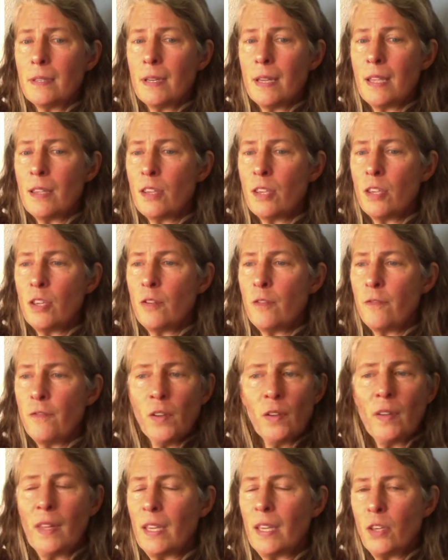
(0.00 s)
You
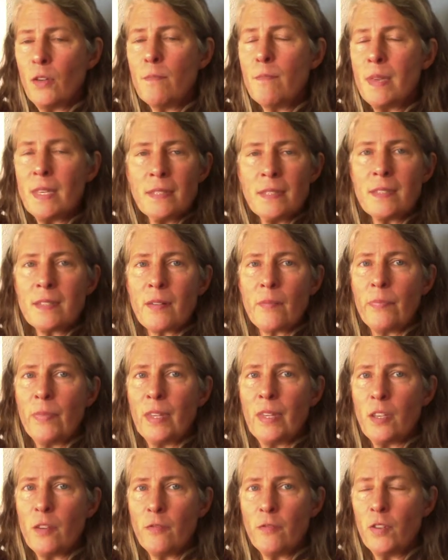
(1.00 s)
feel like you missed
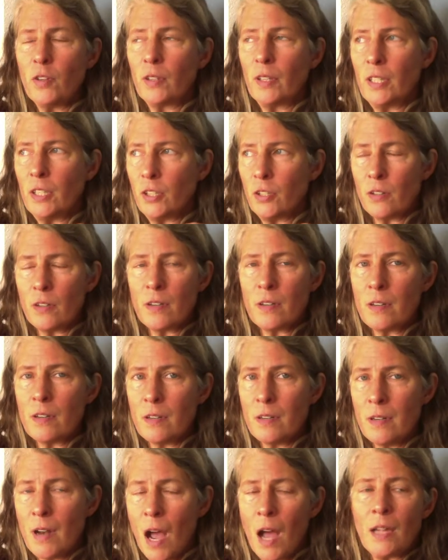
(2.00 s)
something, you feel like you're
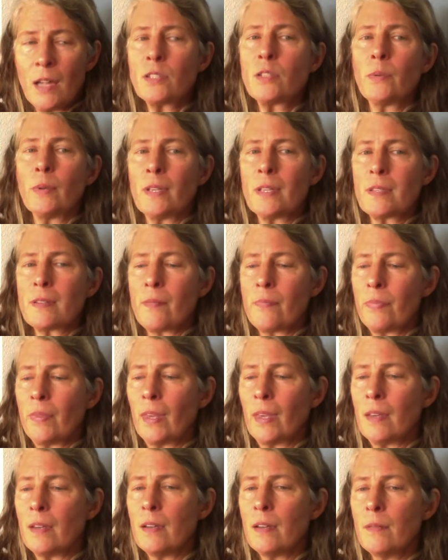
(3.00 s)
not doing
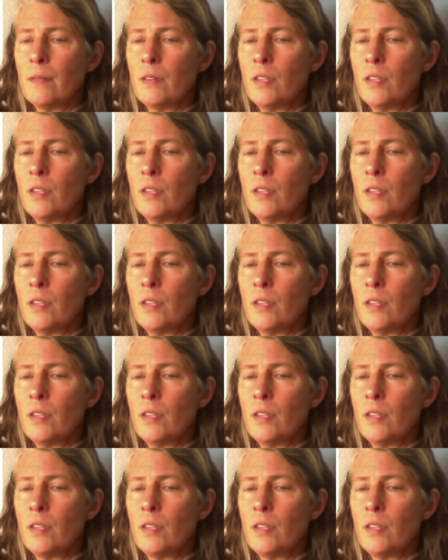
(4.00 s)
something,